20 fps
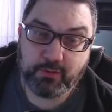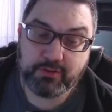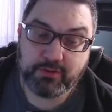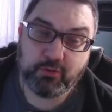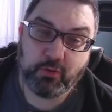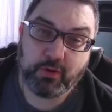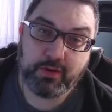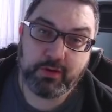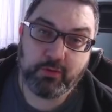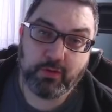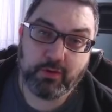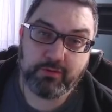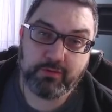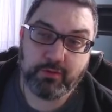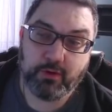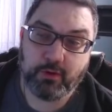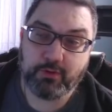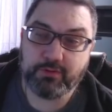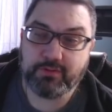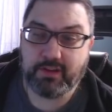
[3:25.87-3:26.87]
with 21
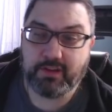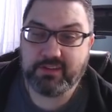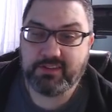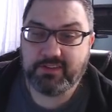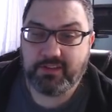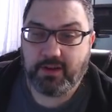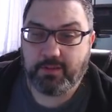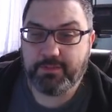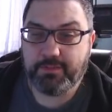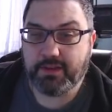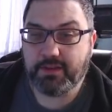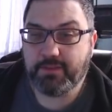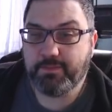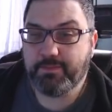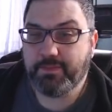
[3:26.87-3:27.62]
votes. That's something.